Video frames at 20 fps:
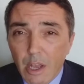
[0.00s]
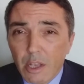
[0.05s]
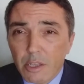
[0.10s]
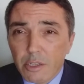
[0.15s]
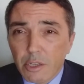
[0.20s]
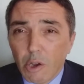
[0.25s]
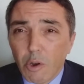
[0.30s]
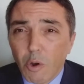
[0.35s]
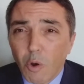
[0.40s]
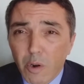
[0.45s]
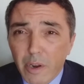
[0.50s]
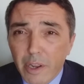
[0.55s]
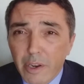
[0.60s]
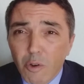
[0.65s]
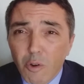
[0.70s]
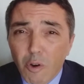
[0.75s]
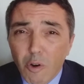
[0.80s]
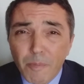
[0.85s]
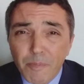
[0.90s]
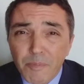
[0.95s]
So all in
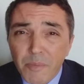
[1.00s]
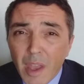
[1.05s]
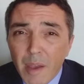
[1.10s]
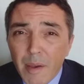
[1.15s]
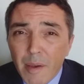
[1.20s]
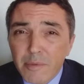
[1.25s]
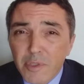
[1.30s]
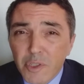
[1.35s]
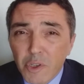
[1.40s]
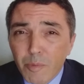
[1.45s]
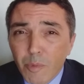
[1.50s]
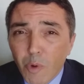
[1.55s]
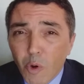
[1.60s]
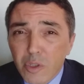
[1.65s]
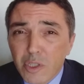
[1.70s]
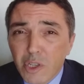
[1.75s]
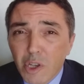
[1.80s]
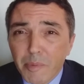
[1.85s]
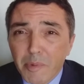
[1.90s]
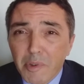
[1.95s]
all, more
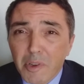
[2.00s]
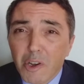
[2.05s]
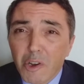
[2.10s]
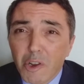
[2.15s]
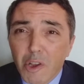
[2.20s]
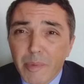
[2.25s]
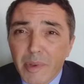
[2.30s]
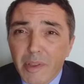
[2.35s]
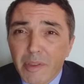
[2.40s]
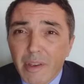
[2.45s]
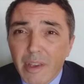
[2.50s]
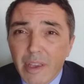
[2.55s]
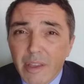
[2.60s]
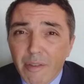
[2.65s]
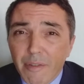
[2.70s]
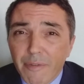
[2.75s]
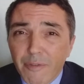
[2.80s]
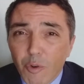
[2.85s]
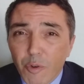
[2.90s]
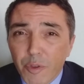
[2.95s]
doom and gloom in
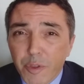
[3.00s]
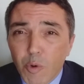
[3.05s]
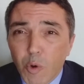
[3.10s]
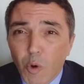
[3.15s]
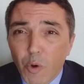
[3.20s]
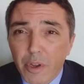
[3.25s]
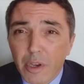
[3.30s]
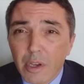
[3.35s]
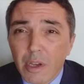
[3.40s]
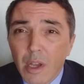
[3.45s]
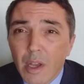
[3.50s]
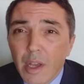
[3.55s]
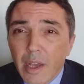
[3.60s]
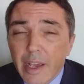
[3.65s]
the fourth quarter.